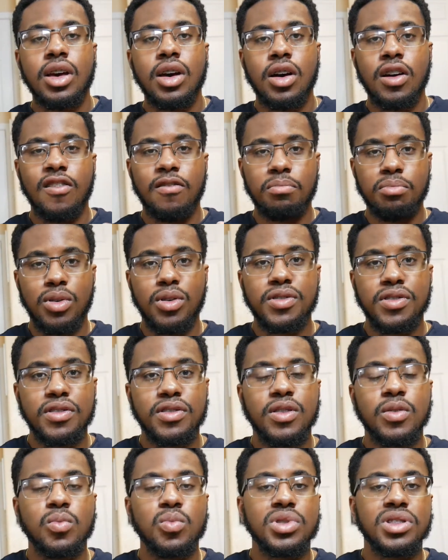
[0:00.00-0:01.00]
of both of
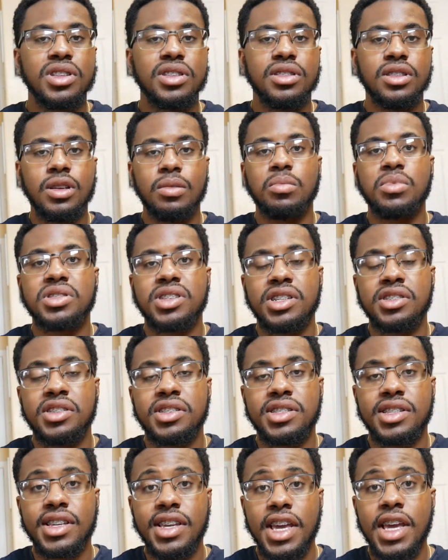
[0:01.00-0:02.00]
them with the numbers I
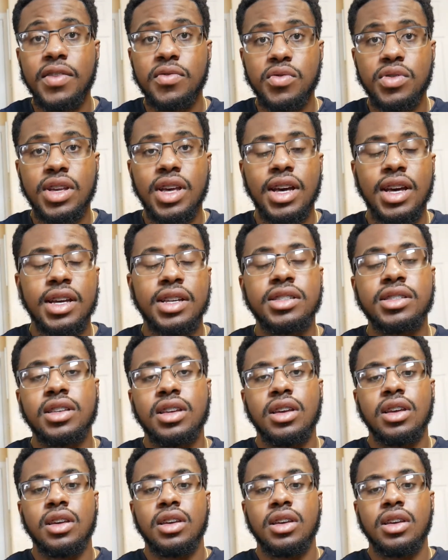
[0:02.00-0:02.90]
just gave you guys.